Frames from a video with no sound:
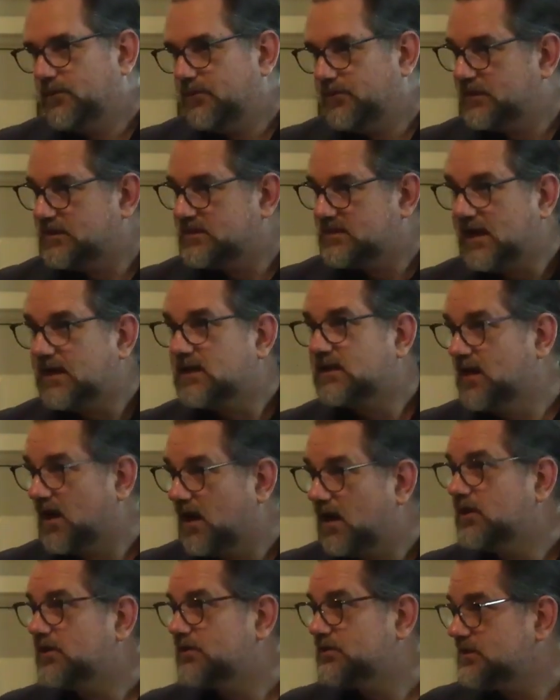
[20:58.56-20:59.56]
The
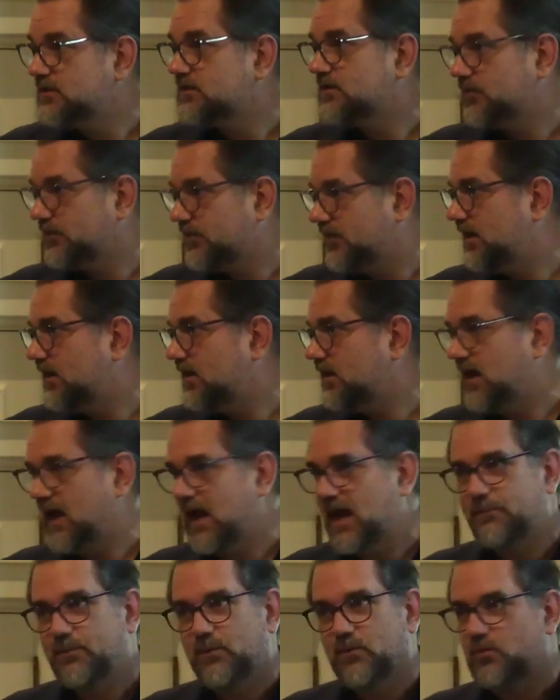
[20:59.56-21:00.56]
technologies are there.
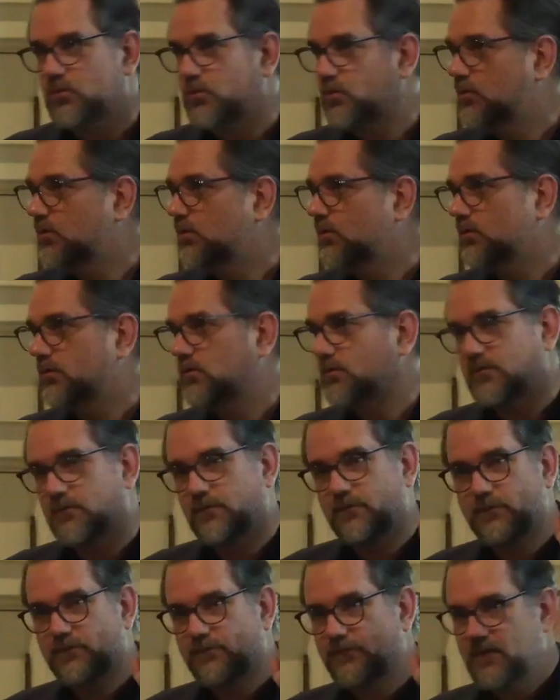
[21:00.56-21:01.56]
Apple, Google,
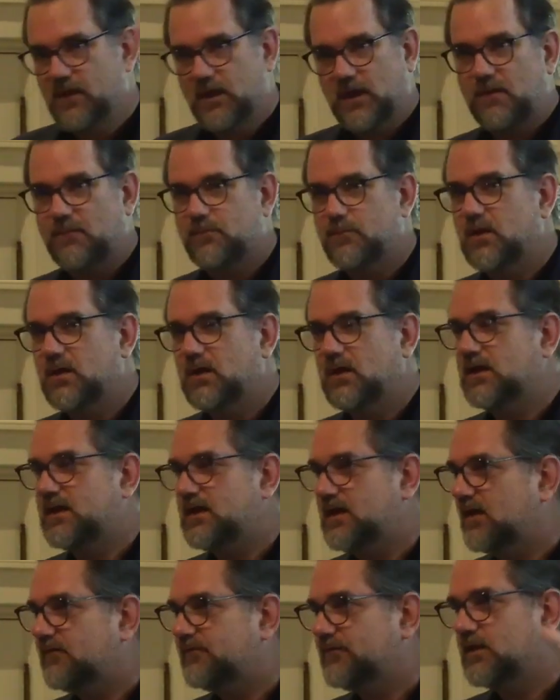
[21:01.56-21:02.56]

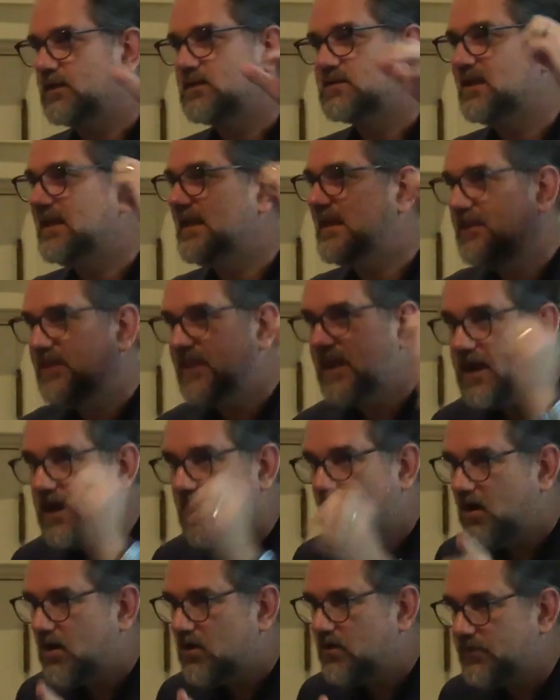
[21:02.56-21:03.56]
Netflix, they
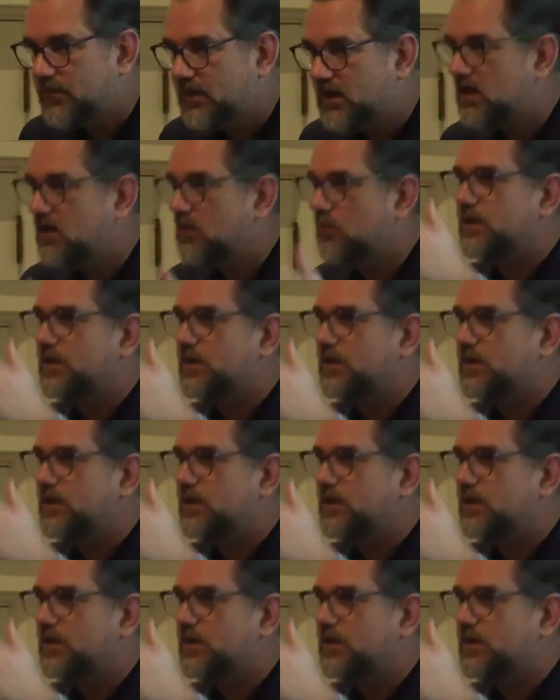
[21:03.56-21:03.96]
are there.